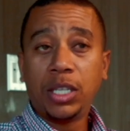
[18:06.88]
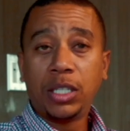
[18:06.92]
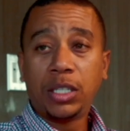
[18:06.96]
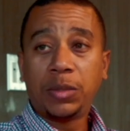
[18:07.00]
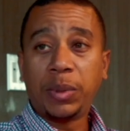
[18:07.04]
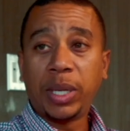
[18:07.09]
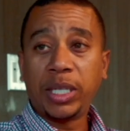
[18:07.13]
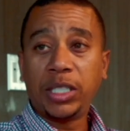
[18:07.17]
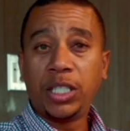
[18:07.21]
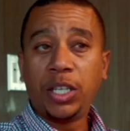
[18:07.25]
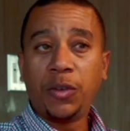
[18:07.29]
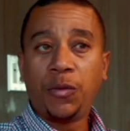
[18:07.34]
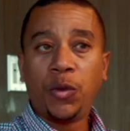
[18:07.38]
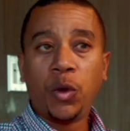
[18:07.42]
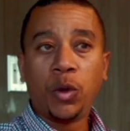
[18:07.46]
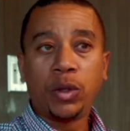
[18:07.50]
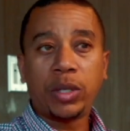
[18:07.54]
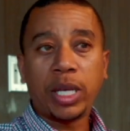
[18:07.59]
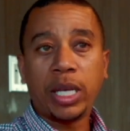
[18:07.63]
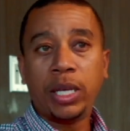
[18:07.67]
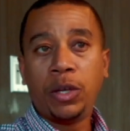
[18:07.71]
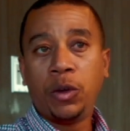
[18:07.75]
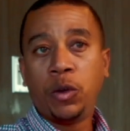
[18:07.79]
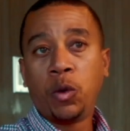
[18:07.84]
especially if you
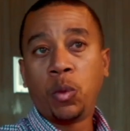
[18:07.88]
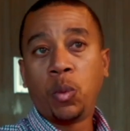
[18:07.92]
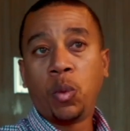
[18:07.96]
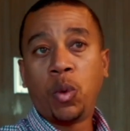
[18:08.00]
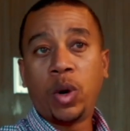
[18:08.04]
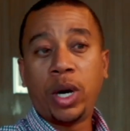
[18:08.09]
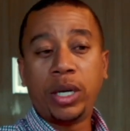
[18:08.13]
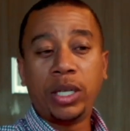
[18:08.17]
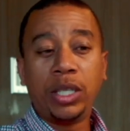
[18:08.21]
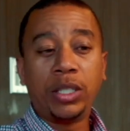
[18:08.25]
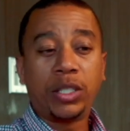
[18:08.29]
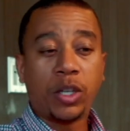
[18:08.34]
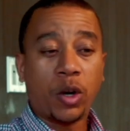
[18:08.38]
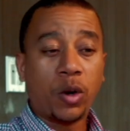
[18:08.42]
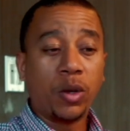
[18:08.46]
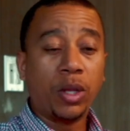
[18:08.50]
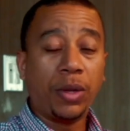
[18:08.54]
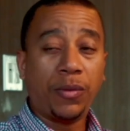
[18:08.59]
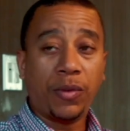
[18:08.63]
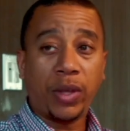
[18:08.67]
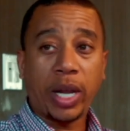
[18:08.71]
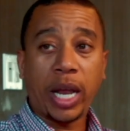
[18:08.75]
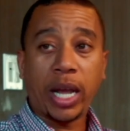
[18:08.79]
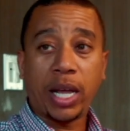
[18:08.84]
say you're the one
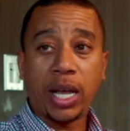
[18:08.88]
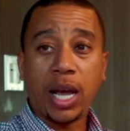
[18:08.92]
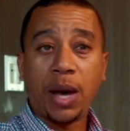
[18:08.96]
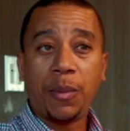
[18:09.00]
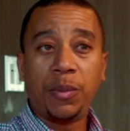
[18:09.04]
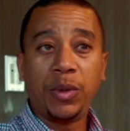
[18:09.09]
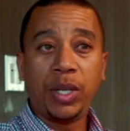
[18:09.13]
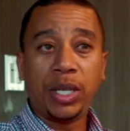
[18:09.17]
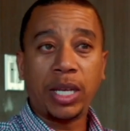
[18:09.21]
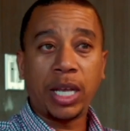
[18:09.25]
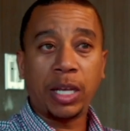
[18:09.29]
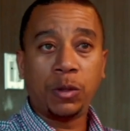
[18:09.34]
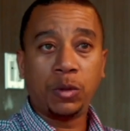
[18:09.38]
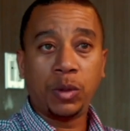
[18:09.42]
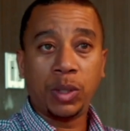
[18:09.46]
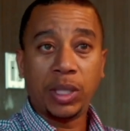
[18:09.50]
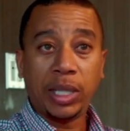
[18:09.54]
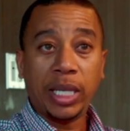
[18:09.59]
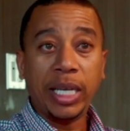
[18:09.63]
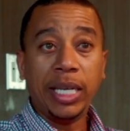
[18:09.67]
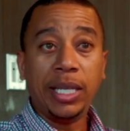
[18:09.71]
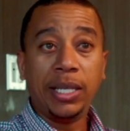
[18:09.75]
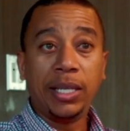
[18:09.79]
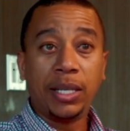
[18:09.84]
internally for that company that was
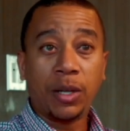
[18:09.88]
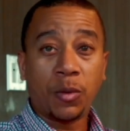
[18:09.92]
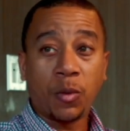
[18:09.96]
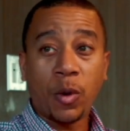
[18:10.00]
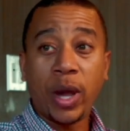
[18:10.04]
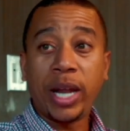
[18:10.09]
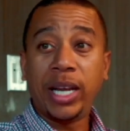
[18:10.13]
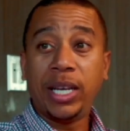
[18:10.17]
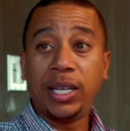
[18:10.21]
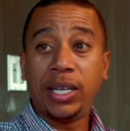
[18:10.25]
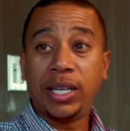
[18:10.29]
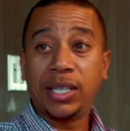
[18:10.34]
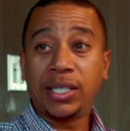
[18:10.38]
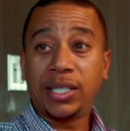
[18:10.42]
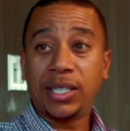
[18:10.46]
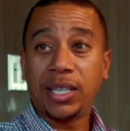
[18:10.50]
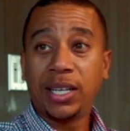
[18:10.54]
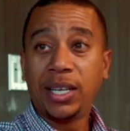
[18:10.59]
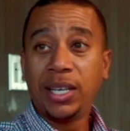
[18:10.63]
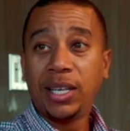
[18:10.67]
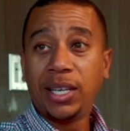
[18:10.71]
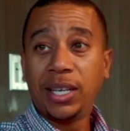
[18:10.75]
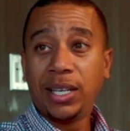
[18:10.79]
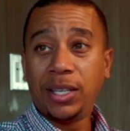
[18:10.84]
leading the readiness.
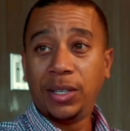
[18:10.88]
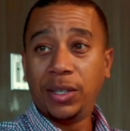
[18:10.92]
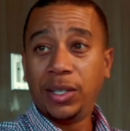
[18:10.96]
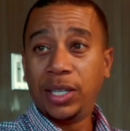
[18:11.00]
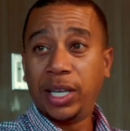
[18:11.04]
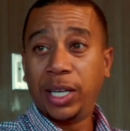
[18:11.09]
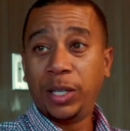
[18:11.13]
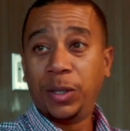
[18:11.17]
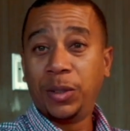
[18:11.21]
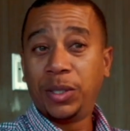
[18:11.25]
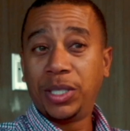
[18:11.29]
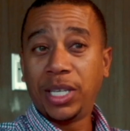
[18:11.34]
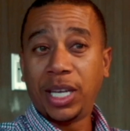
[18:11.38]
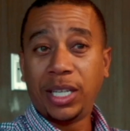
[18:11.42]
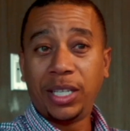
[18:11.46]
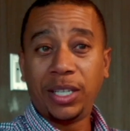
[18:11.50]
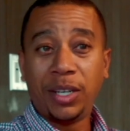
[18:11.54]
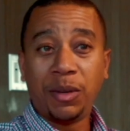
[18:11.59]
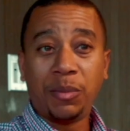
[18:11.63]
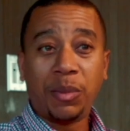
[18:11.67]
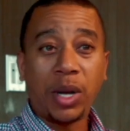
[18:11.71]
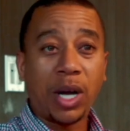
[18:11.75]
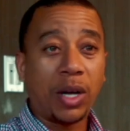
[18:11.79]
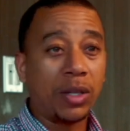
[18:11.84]
And you telling
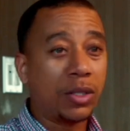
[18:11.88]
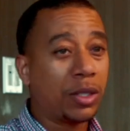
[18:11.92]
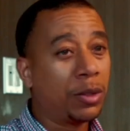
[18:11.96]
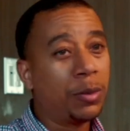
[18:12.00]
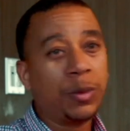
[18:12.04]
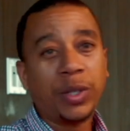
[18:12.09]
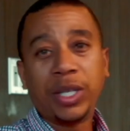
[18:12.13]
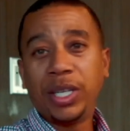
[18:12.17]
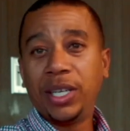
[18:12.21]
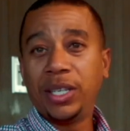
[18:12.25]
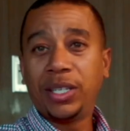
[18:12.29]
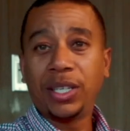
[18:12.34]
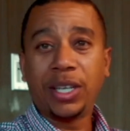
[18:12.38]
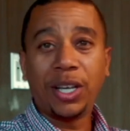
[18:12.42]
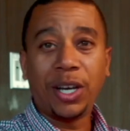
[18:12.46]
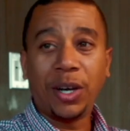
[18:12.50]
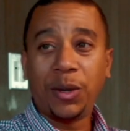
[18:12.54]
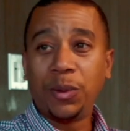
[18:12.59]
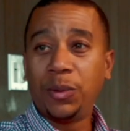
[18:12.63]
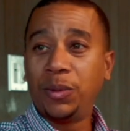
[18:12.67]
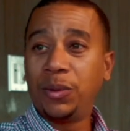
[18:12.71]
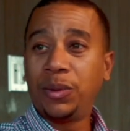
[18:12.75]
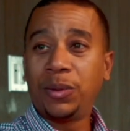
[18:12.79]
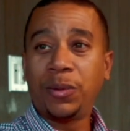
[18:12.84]
your boss that we're good to
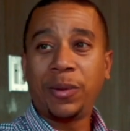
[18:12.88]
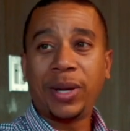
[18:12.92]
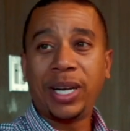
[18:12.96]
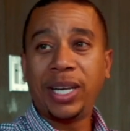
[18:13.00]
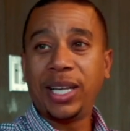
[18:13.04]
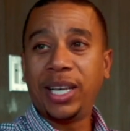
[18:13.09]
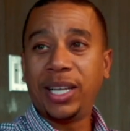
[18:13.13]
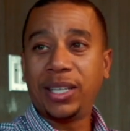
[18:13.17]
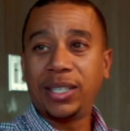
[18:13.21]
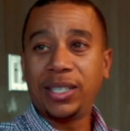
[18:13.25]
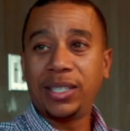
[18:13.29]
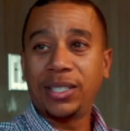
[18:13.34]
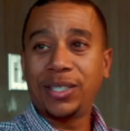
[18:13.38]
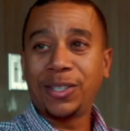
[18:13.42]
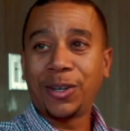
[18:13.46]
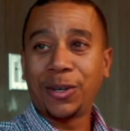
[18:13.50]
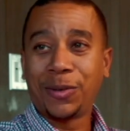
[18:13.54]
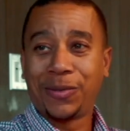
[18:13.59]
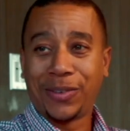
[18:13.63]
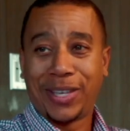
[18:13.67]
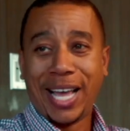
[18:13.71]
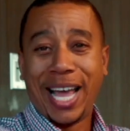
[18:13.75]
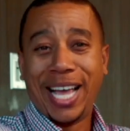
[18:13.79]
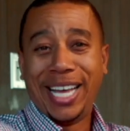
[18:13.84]
go. We're ready to get this
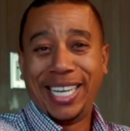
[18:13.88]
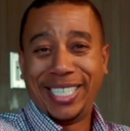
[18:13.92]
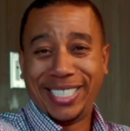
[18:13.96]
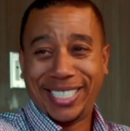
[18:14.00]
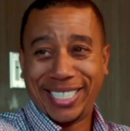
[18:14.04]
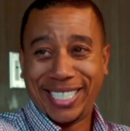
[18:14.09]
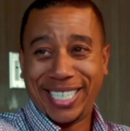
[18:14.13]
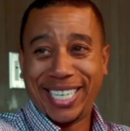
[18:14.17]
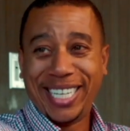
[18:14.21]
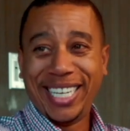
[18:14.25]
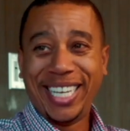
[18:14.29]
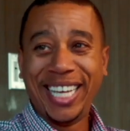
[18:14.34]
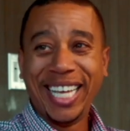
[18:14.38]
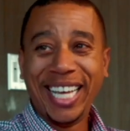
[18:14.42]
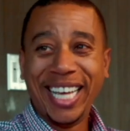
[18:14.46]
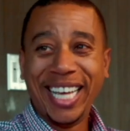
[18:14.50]
certification.